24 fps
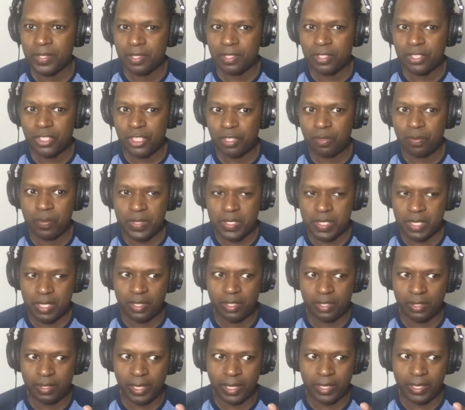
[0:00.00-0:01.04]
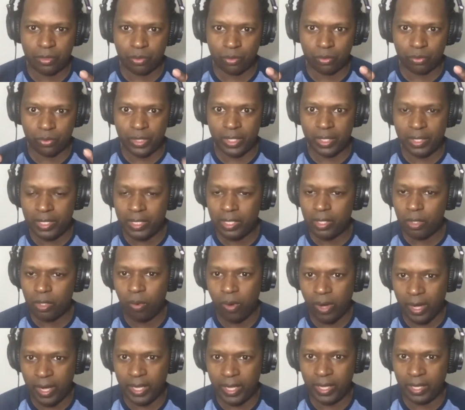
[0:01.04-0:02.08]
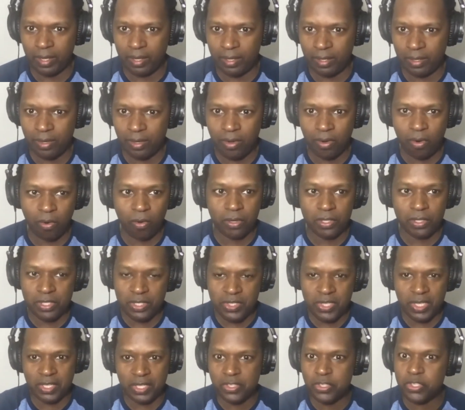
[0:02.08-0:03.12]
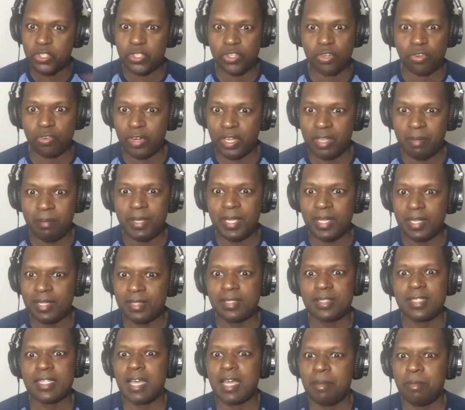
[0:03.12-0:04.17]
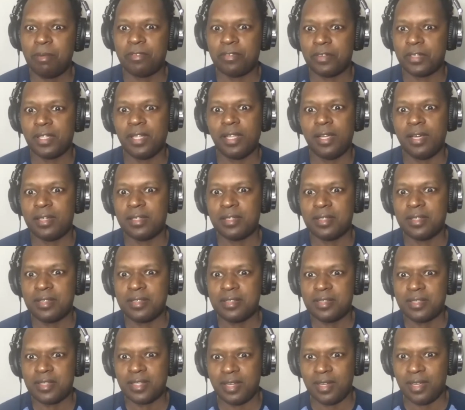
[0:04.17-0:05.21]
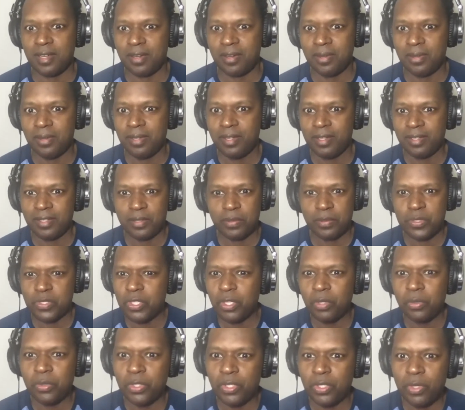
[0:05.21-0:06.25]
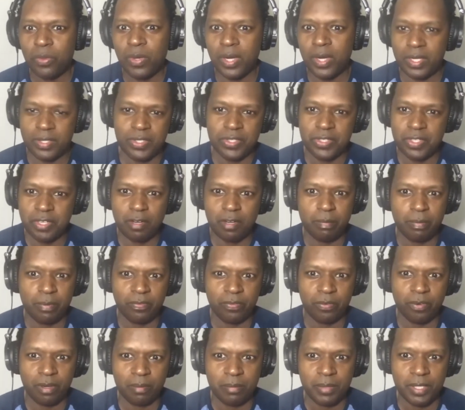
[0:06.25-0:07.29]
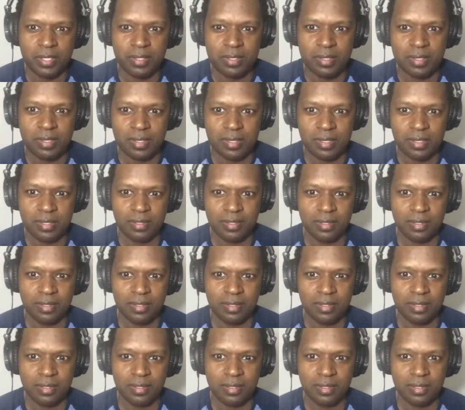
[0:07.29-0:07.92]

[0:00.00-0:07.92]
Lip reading: She was either, like, really quiet or just, like, screaming at the top of her lungs, you know? There was no nuance to her performance.